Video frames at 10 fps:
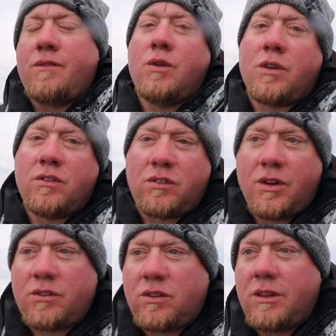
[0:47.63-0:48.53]
You can
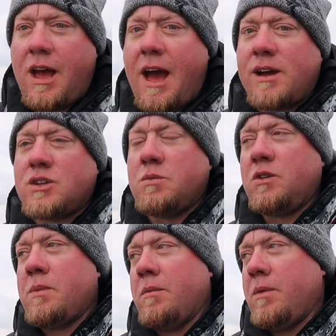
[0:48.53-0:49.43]
still see the action. We
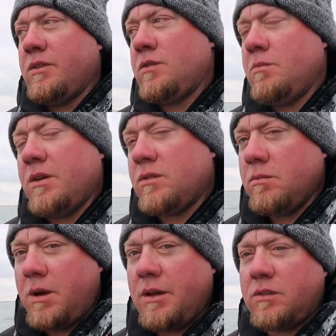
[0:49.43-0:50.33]
spent months and months
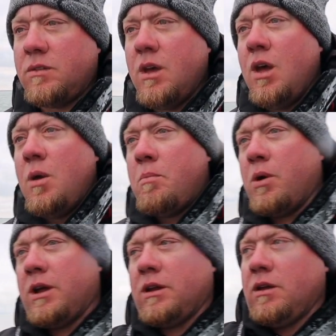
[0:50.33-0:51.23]
and months
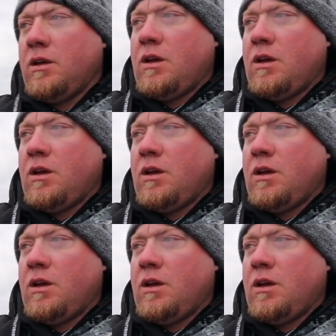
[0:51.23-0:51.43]
putting